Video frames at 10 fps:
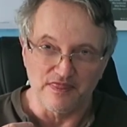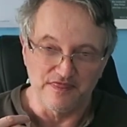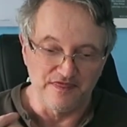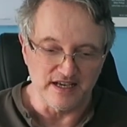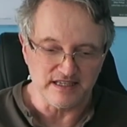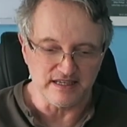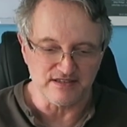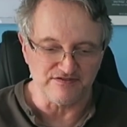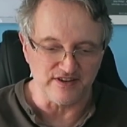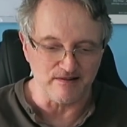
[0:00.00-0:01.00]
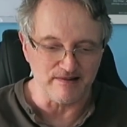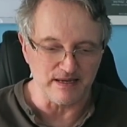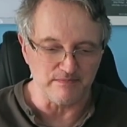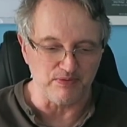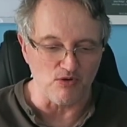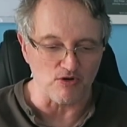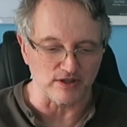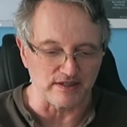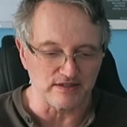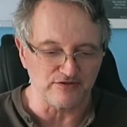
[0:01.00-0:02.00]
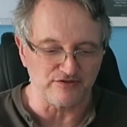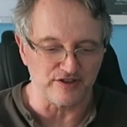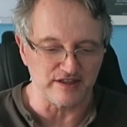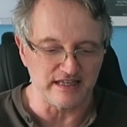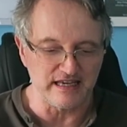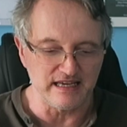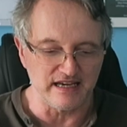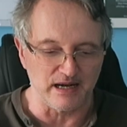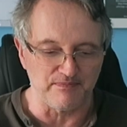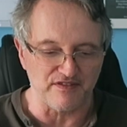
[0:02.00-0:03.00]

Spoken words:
This is very important for the